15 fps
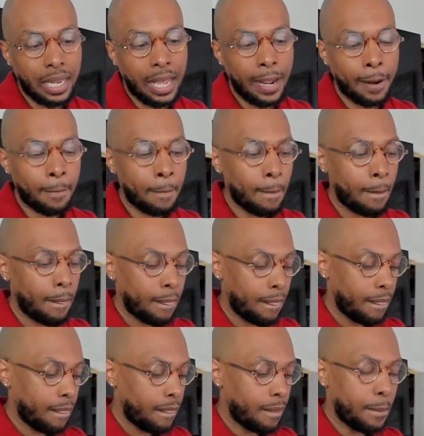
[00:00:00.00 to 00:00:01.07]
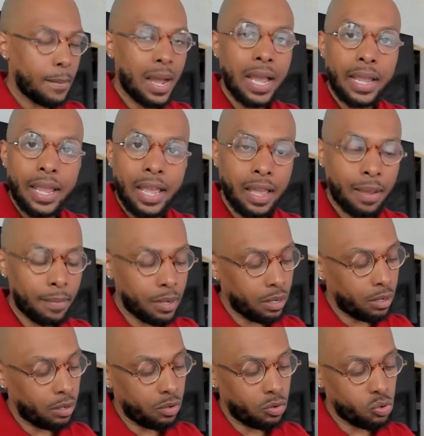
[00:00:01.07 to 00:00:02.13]
like
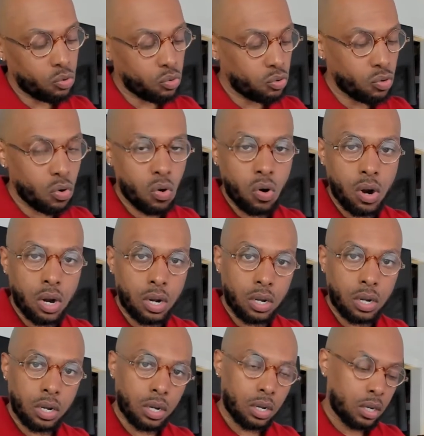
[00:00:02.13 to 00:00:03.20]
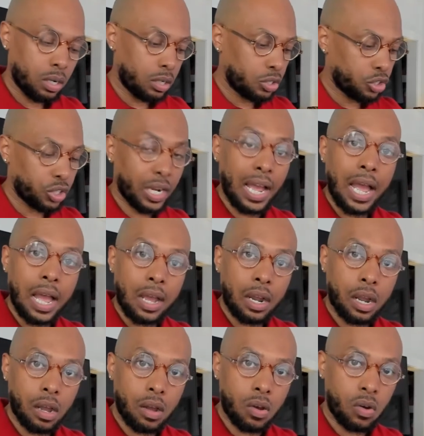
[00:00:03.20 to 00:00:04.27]
Miami, New York,
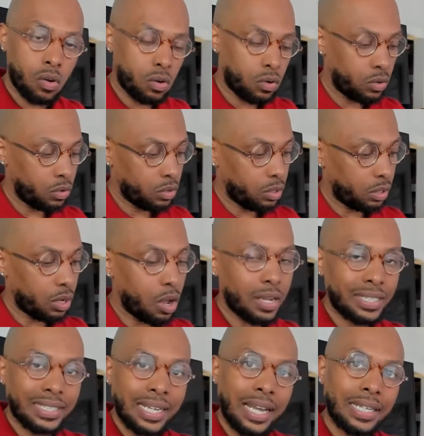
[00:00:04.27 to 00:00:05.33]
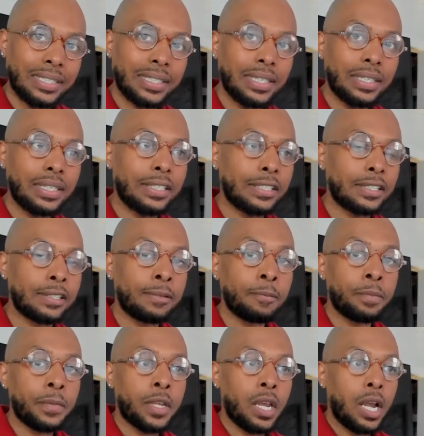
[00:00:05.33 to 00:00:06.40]
Chicago, Los Angeles,
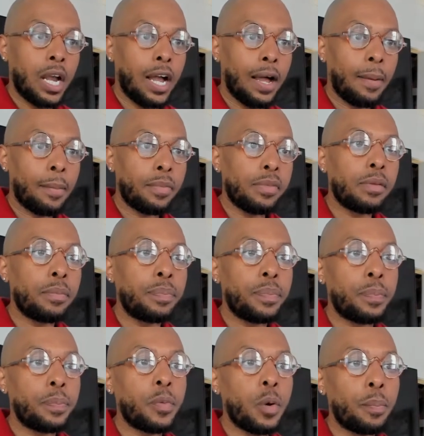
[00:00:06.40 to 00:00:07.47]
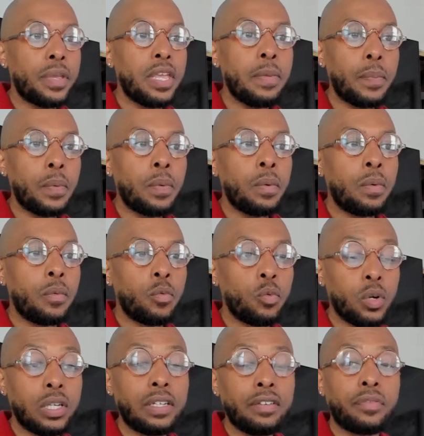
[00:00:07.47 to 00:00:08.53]
when people
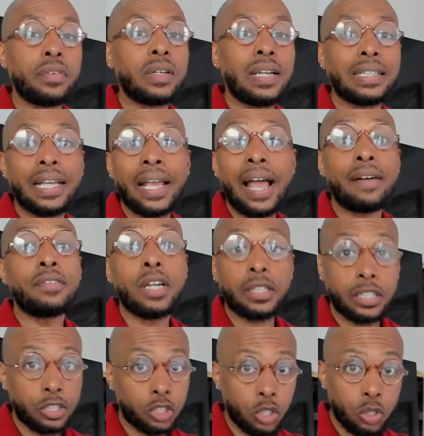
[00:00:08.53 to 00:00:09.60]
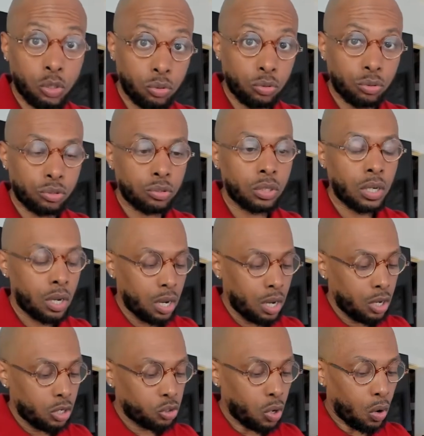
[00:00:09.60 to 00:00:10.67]
really feel like they have nothing to lose.
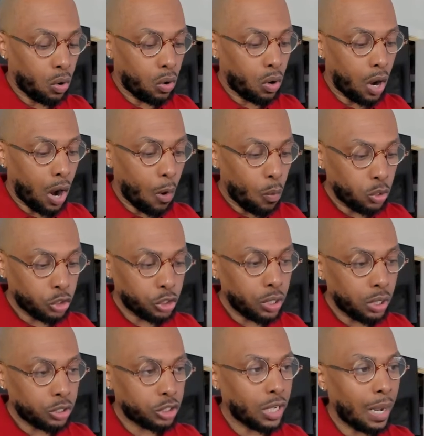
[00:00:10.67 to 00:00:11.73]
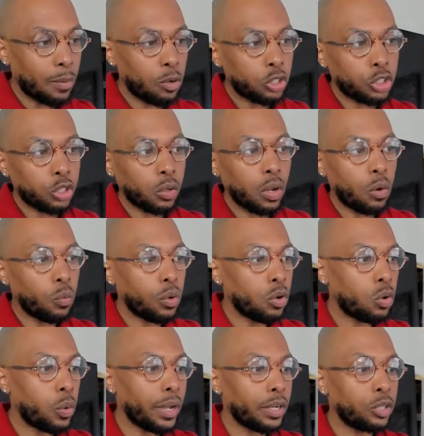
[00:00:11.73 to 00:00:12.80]
So I want you to understand, I'm going to show you a
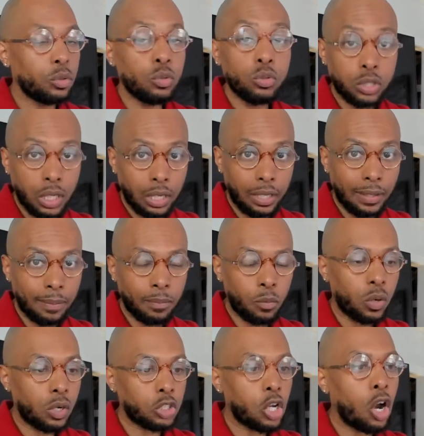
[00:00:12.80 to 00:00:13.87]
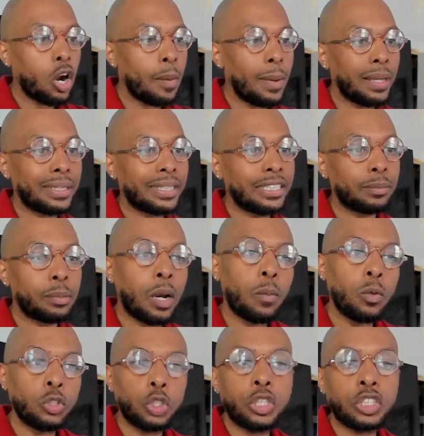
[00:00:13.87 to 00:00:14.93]
real quick news clip. We're going to talk about this, but I
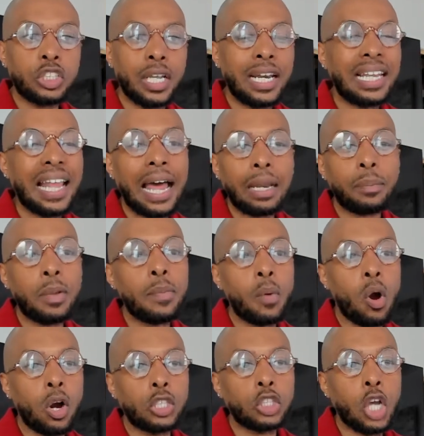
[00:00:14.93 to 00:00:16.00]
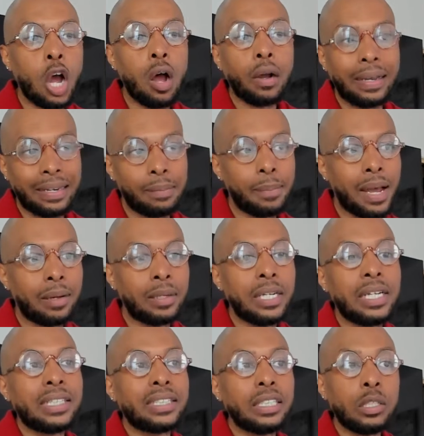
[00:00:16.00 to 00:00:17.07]
want you to understand a lot of people aren't talking about
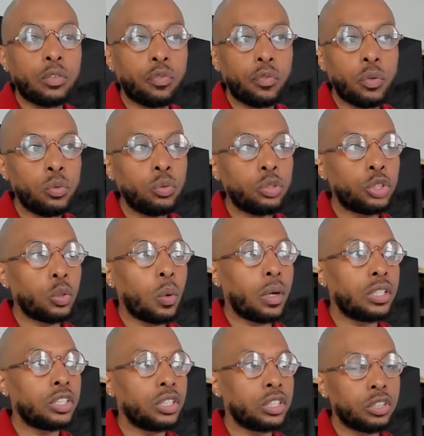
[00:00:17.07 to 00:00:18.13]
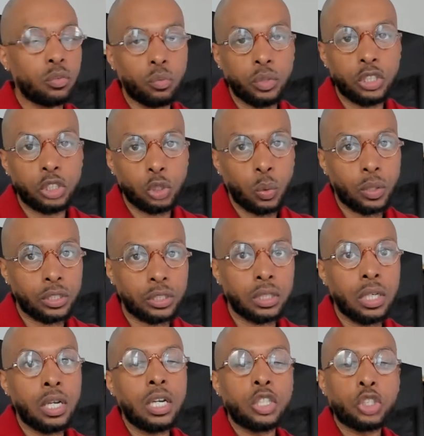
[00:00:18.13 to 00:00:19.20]
these food shortages and resource
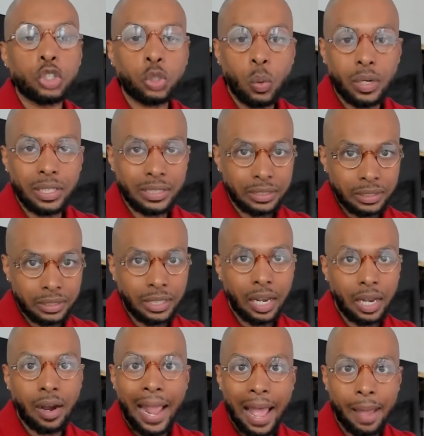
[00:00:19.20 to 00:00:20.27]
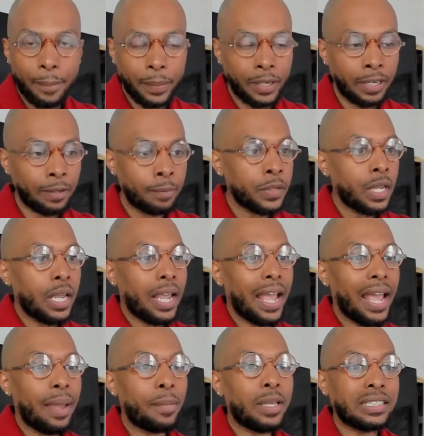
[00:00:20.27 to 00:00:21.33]
shortages that are happening,
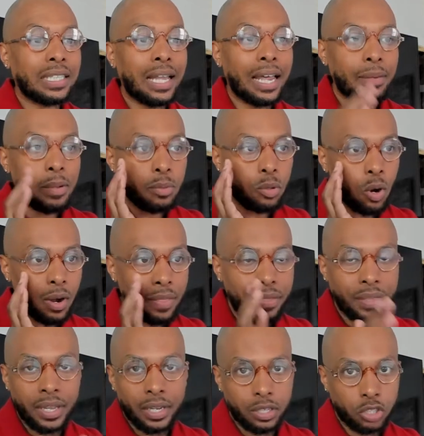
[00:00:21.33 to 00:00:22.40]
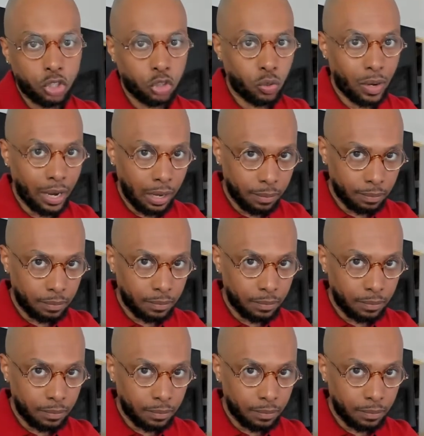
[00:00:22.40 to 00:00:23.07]
and because a lot of people aren't thinking straight.